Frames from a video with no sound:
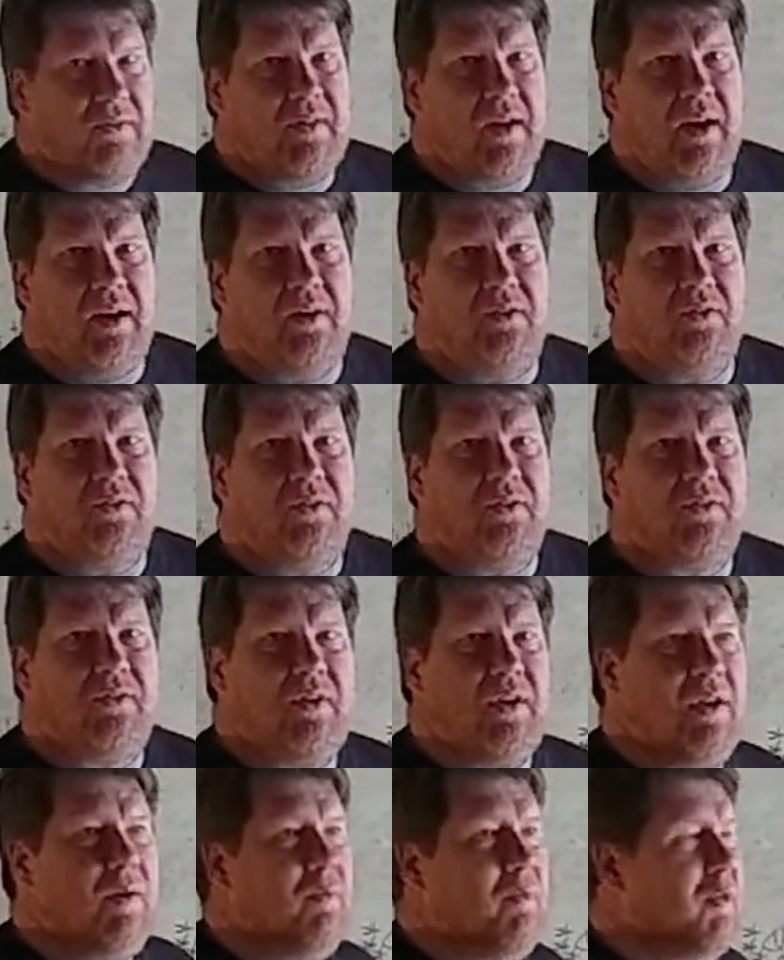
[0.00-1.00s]
a dangerous
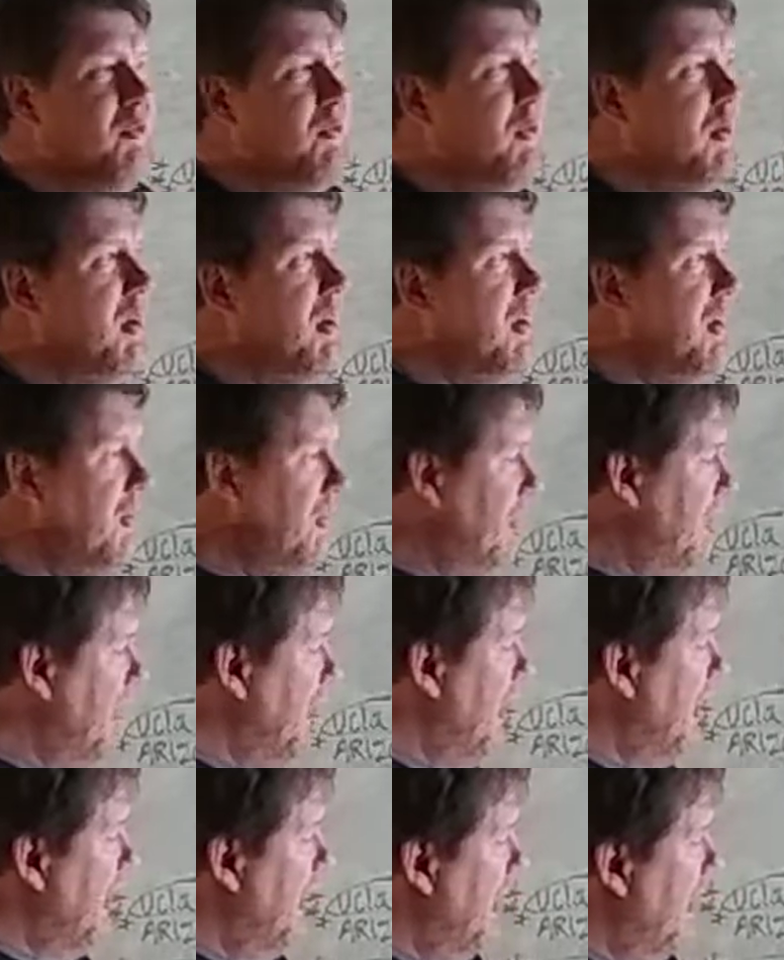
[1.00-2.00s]
team if it is.
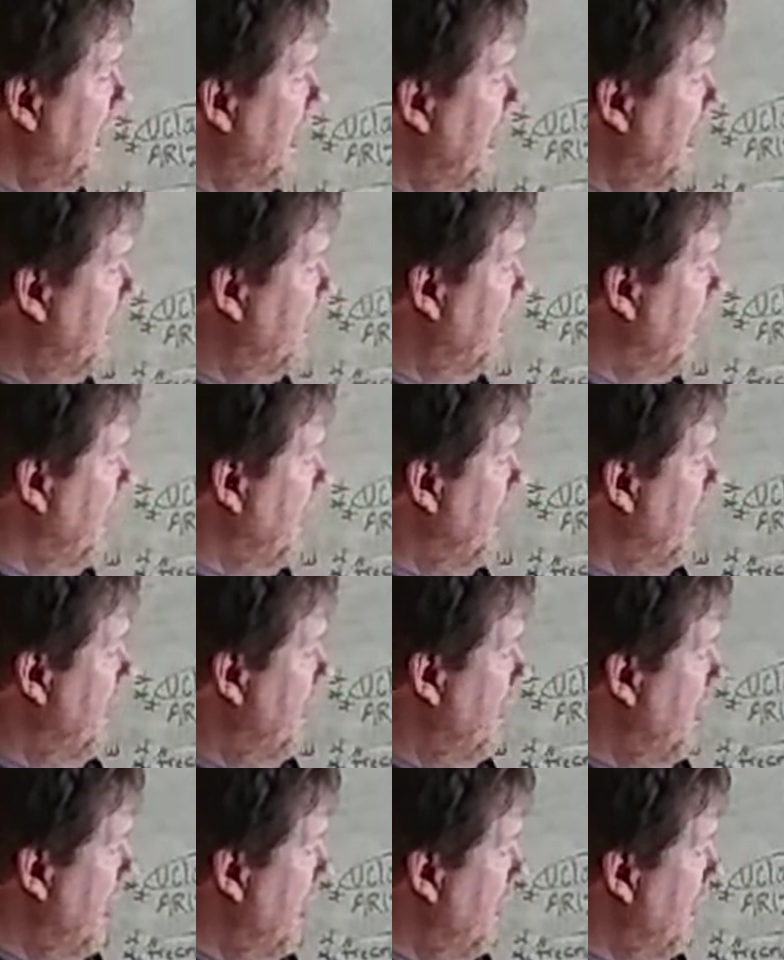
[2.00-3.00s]
Uh, so